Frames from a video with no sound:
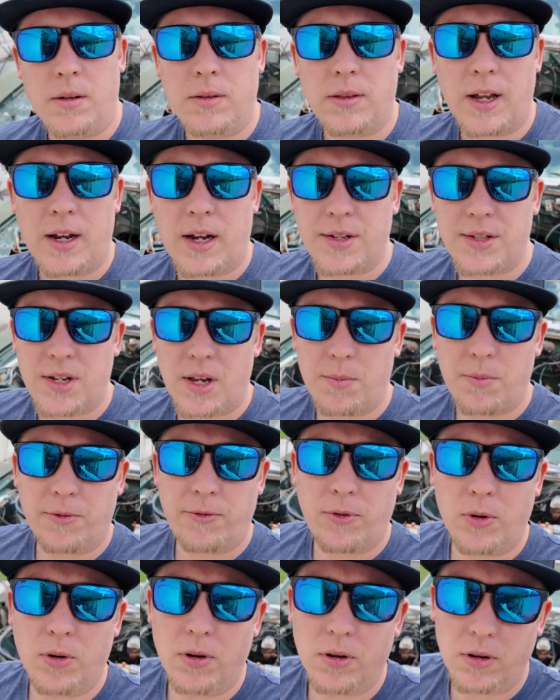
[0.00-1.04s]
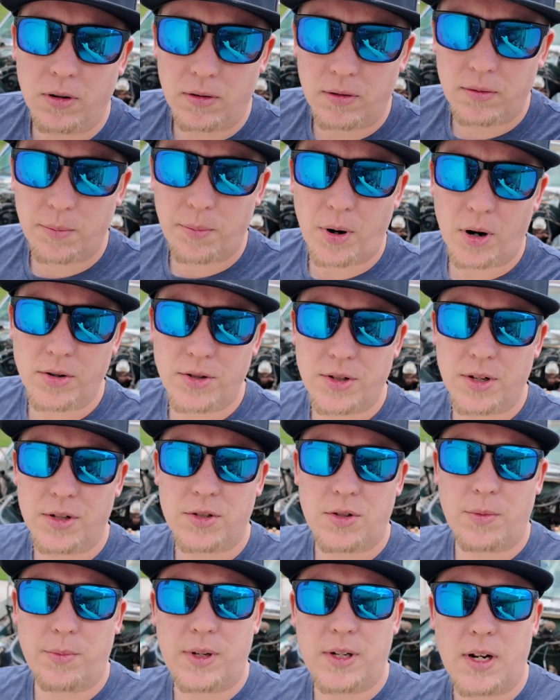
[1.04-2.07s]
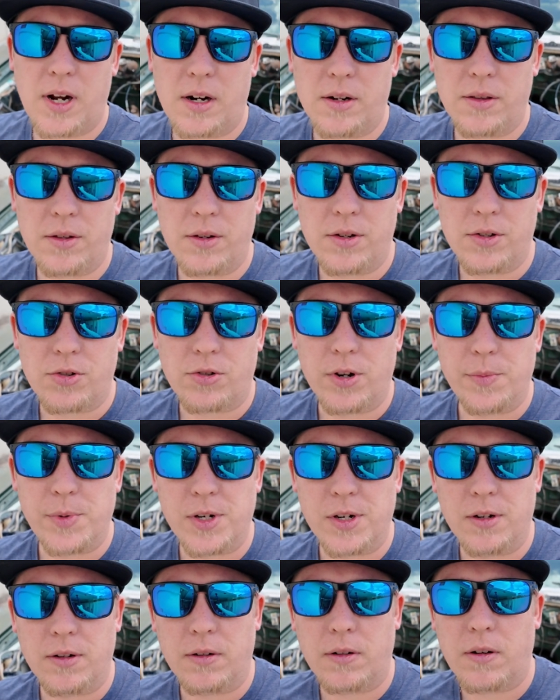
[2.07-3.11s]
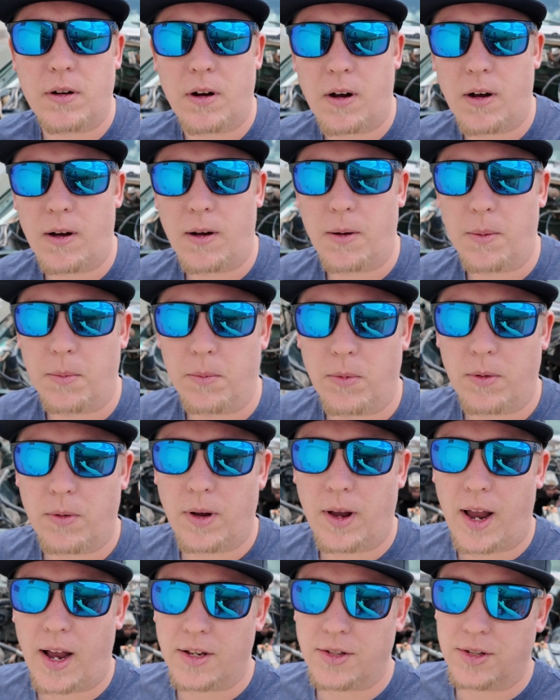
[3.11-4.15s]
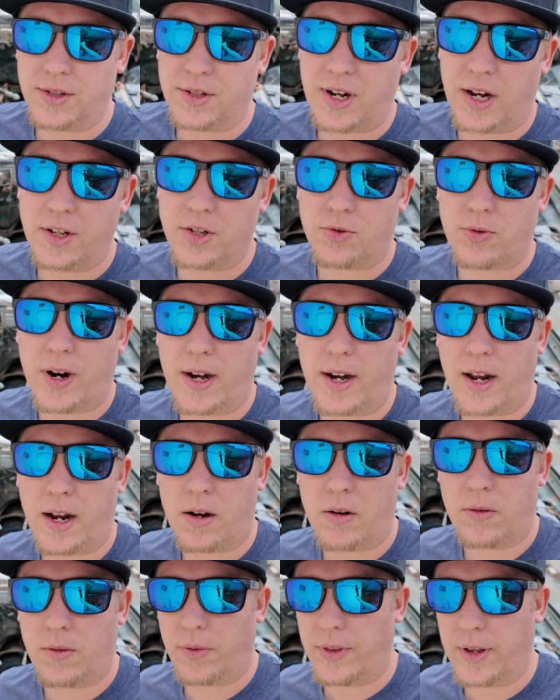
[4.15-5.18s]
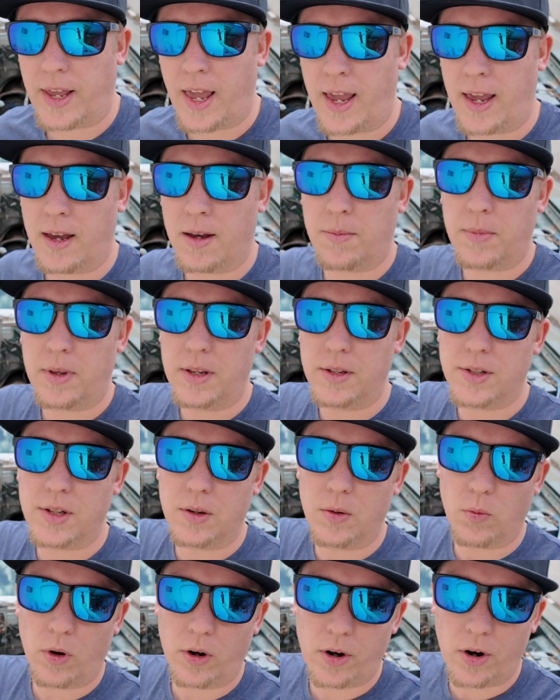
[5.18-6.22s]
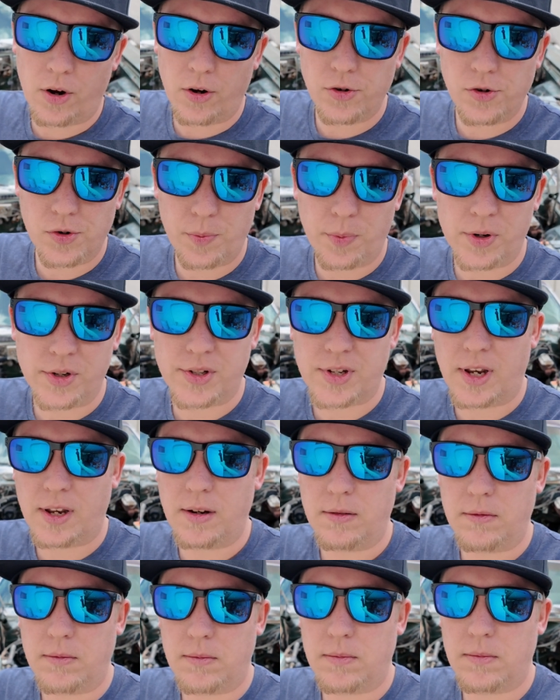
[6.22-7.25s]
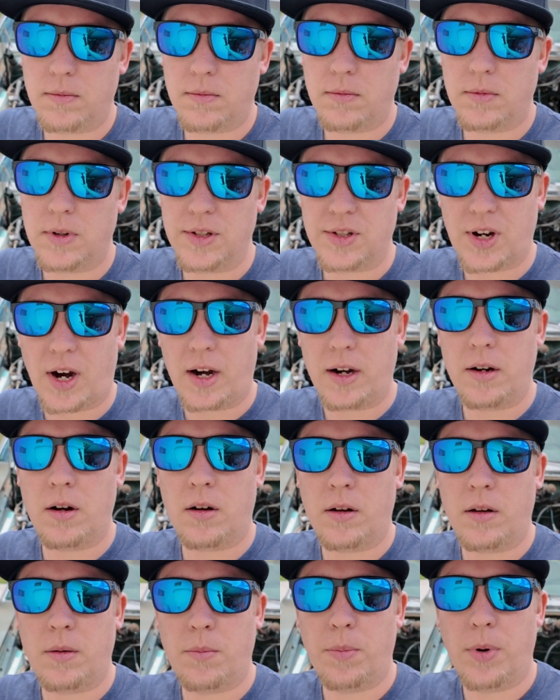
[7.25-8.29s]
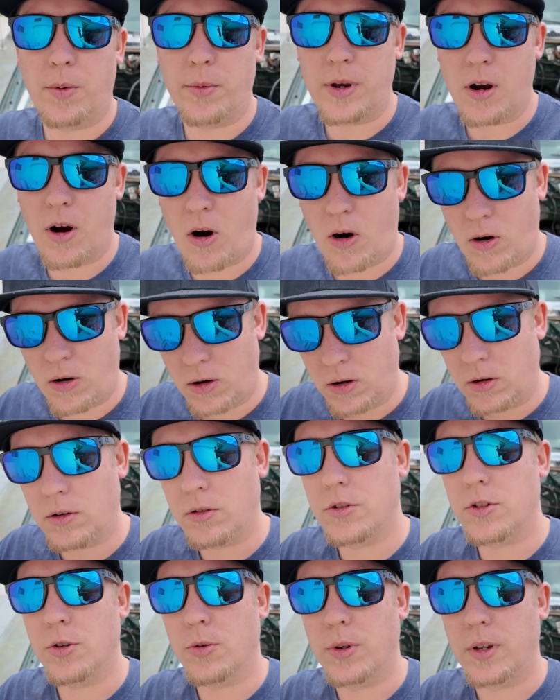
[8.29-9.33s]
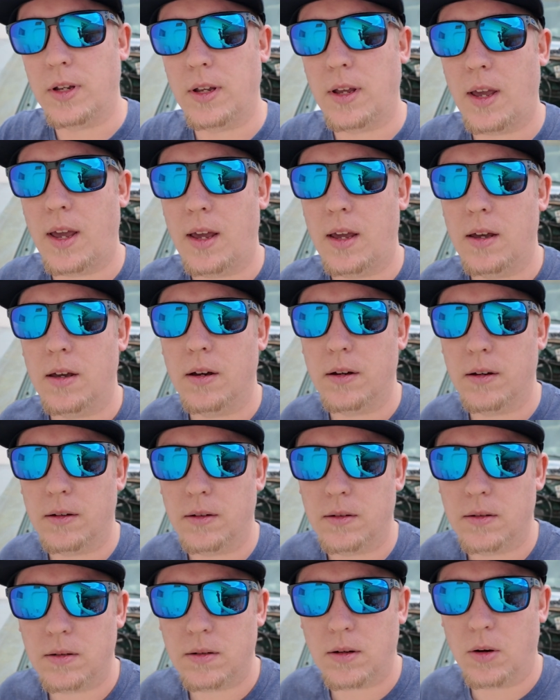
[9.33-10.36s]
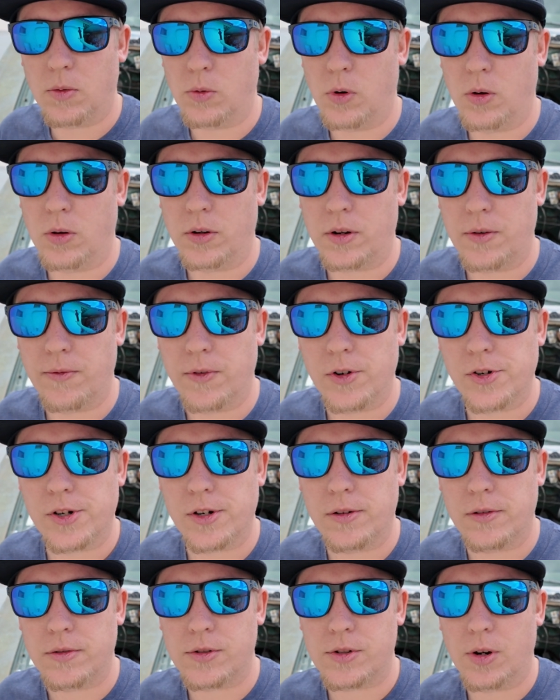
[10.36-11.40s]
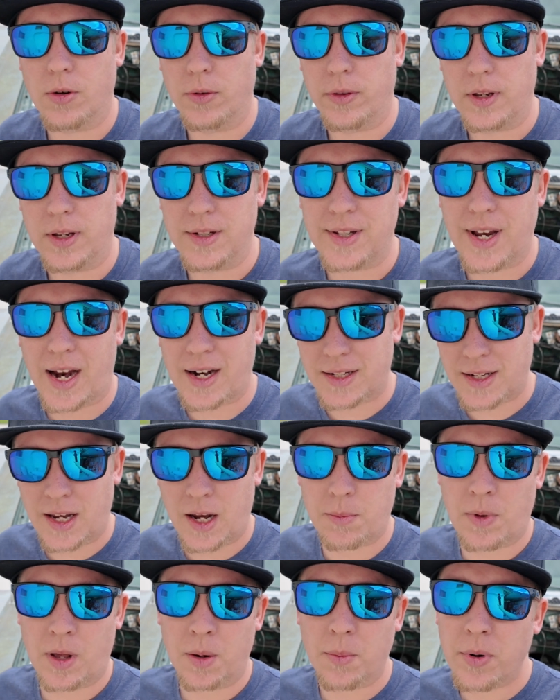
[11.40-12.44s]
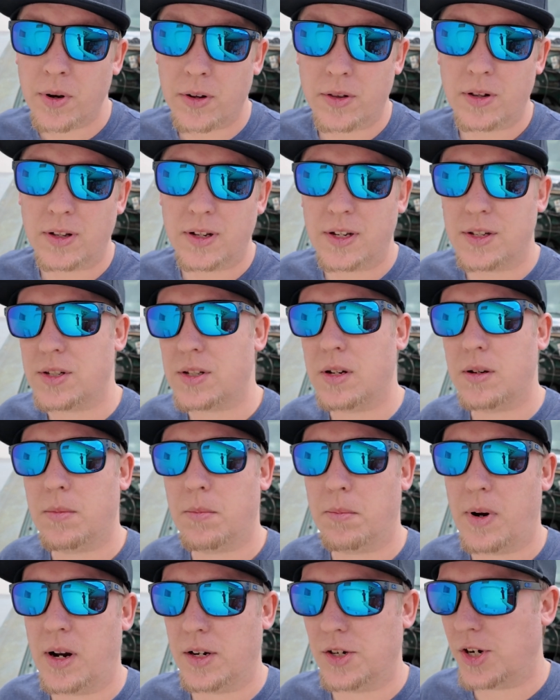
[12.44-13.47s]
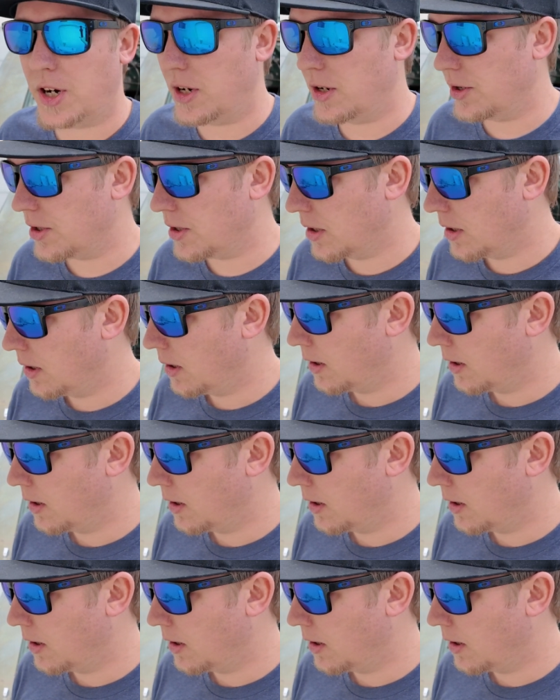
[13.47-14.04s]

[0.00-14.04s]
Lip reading: Like I said before, parts list will be down in the description. As it stands right now, the cam isn't 100% decided on, but we are doing a roller conversion, so the exact cam that I put on the list might change.